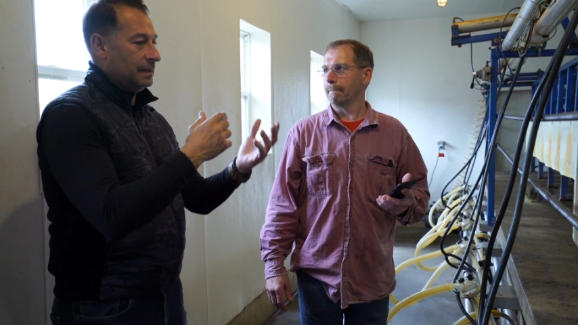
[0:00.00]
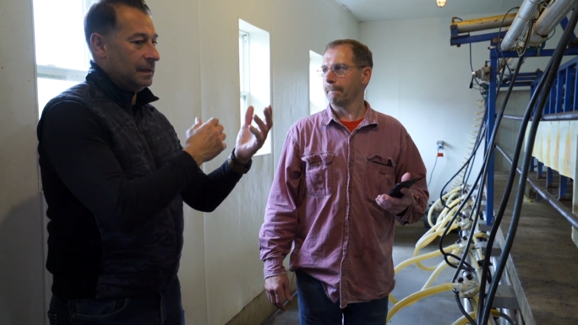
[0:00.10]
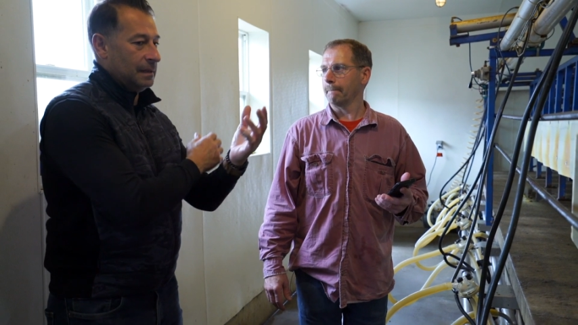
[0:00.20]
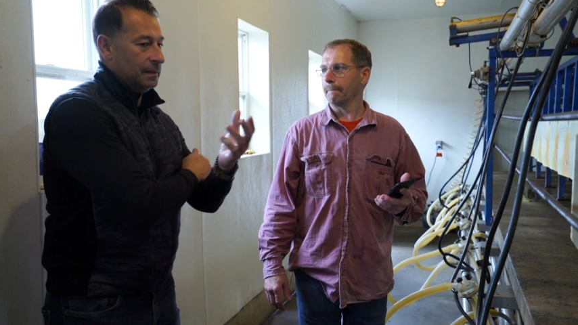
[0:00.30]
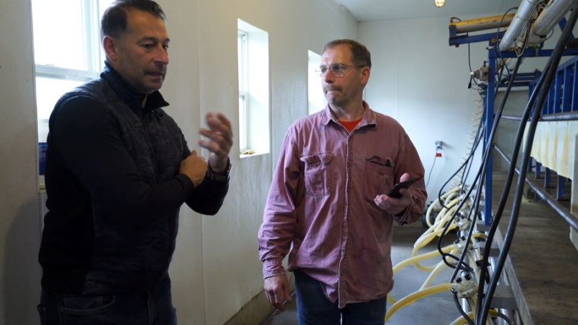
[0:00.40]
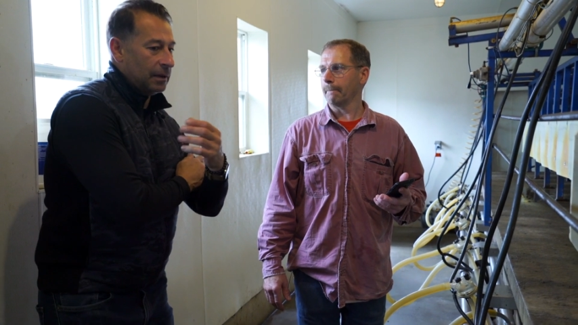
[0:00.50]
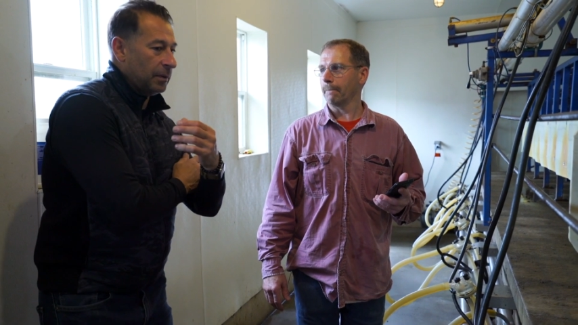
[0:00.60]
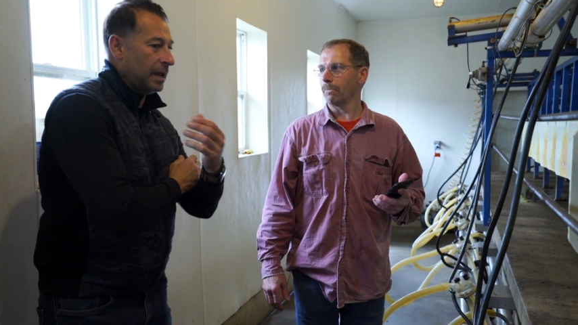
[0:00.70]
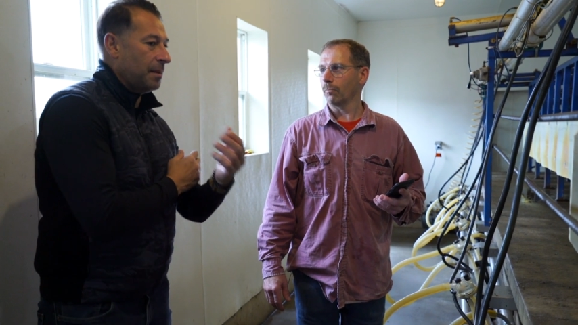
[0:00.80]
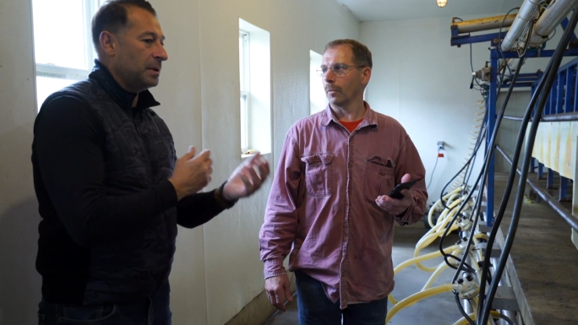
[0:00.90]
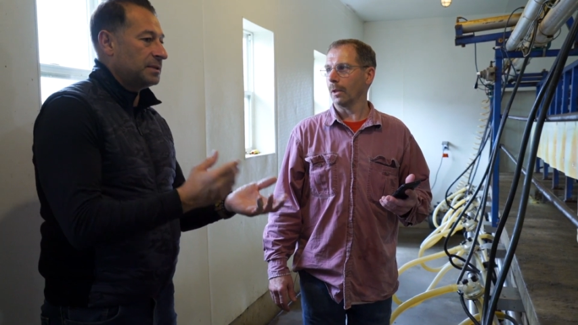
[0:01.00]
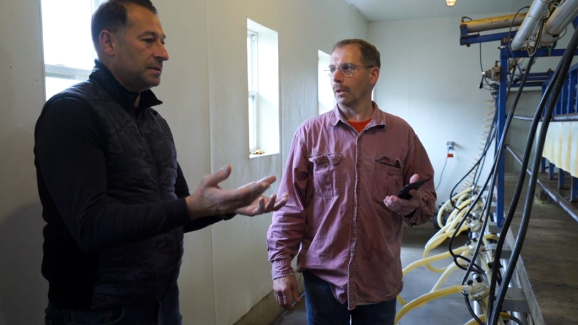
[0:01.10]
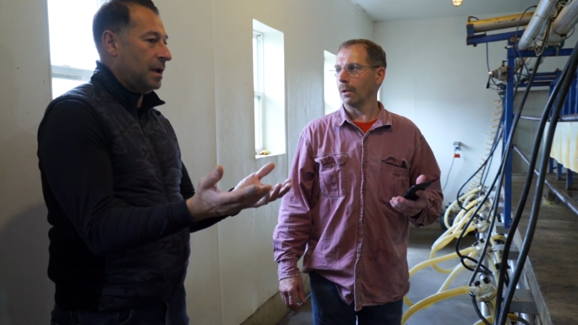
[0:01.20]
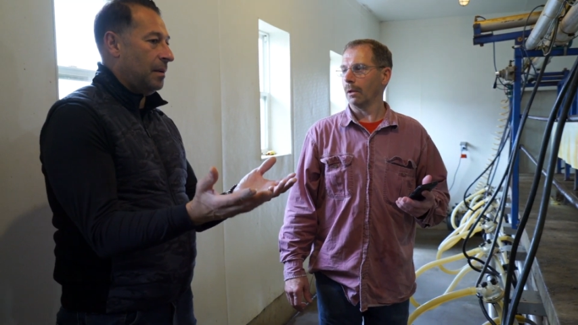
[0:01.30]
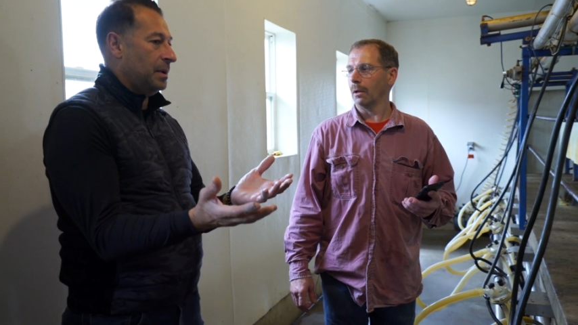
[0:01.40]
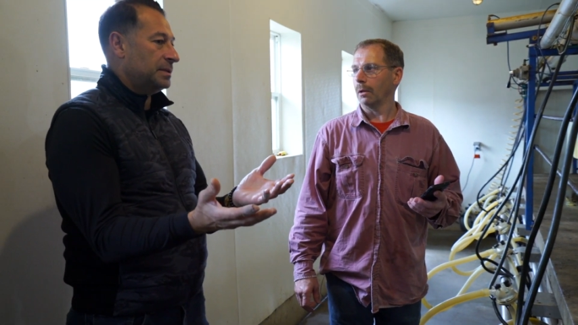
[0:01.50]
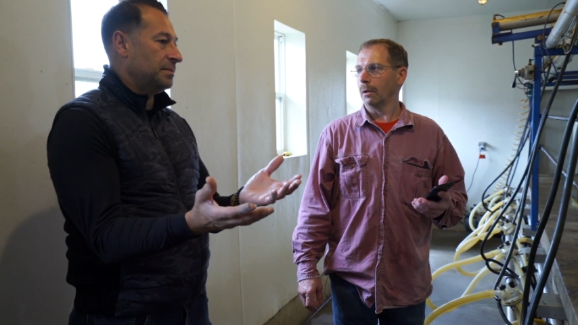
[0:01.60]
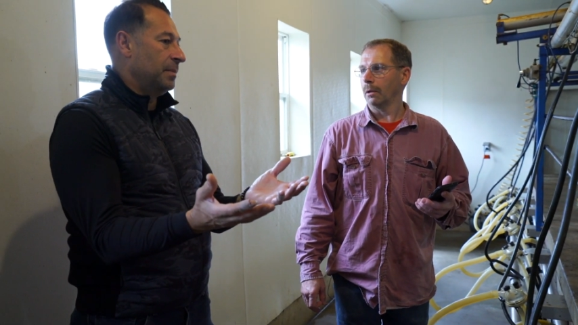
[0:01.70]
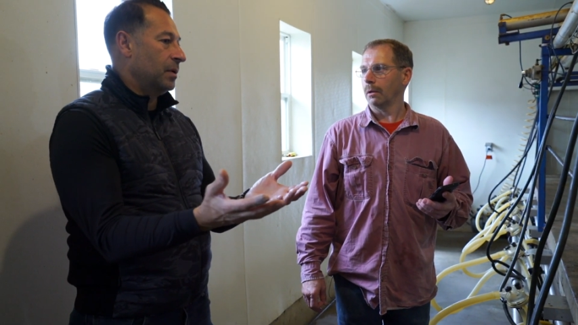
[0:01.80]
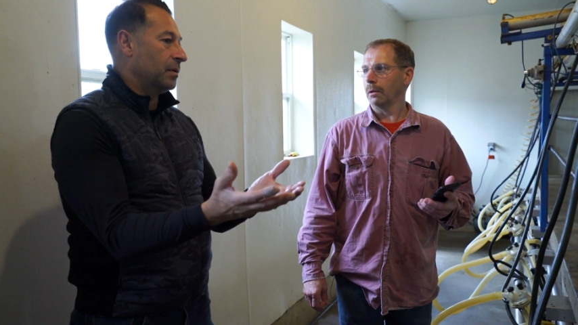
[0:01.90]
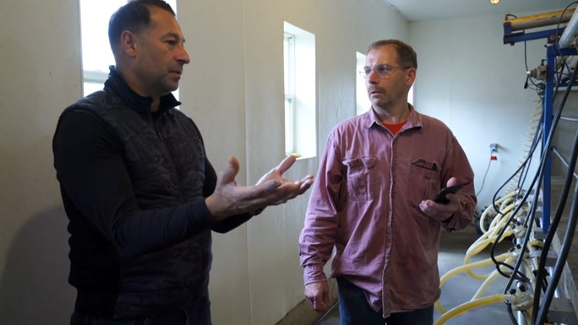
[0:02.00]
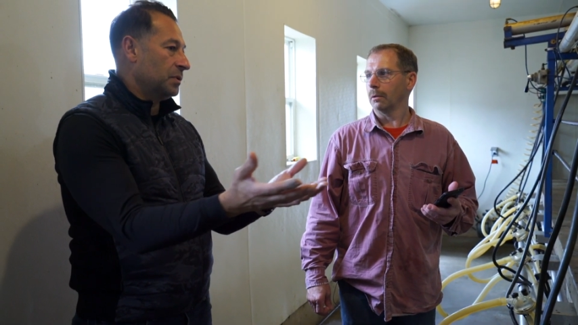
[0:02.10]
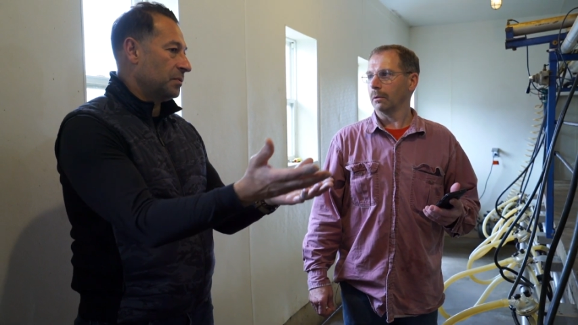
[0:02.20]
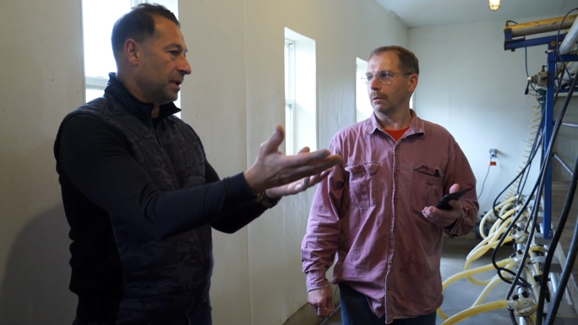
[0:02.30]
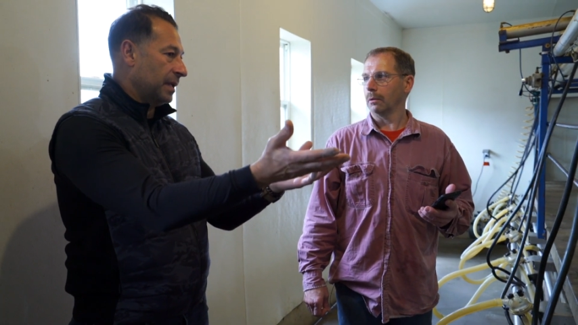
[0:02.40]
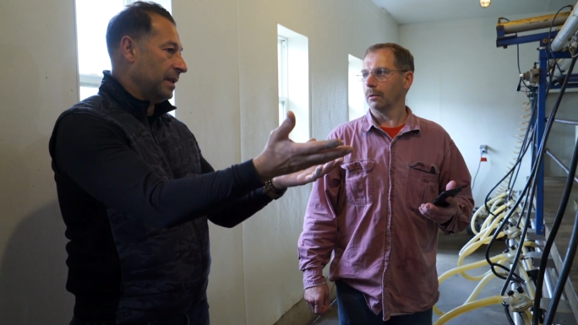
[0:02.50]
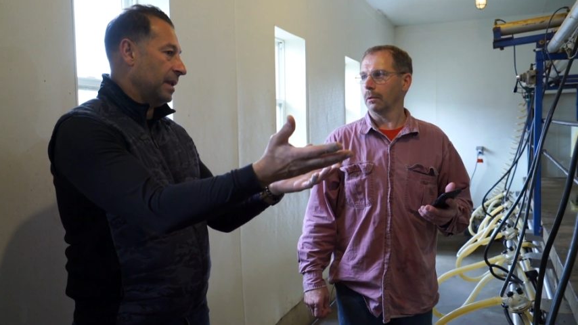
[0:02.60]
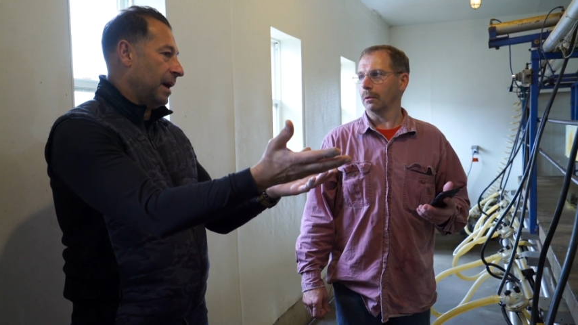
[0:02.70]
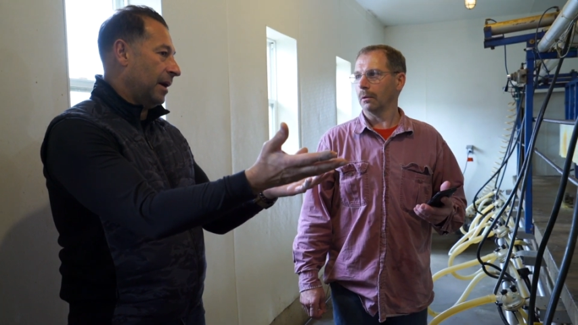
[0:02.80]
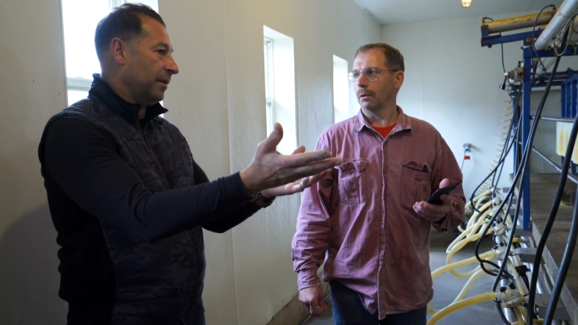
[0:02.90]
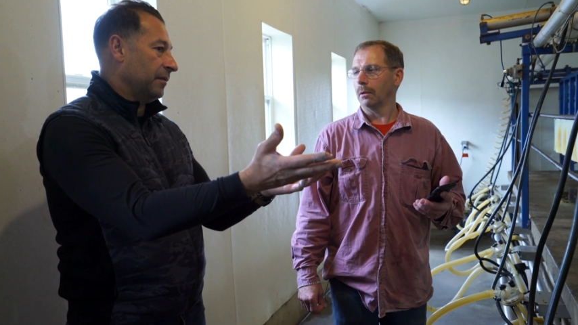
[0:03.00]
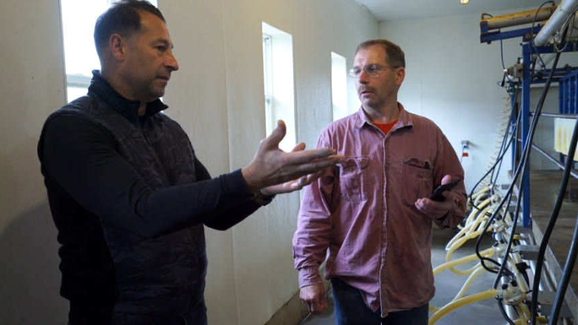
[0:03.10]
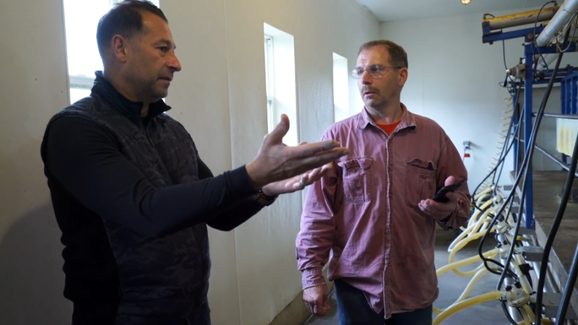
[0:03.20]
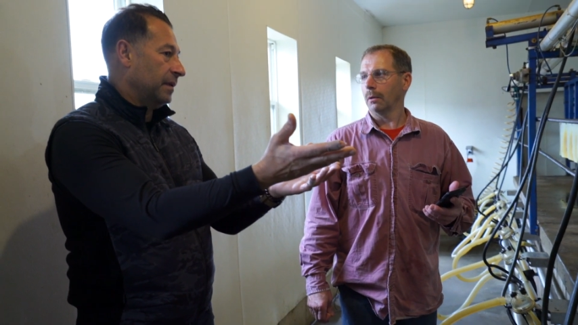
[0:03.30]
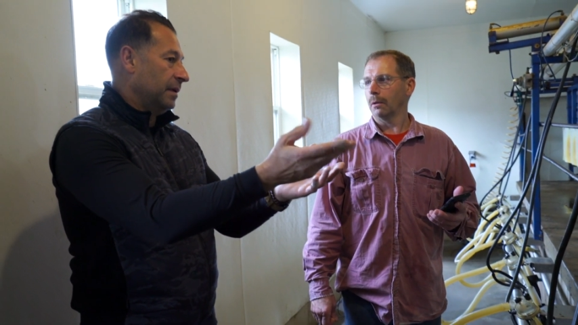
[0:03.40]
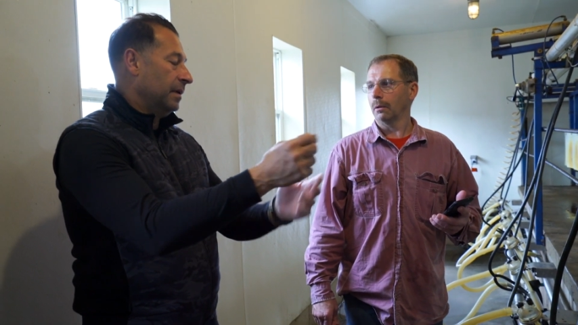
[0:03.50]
Speaker 1: uh, liquid, how much how much milk will you get out of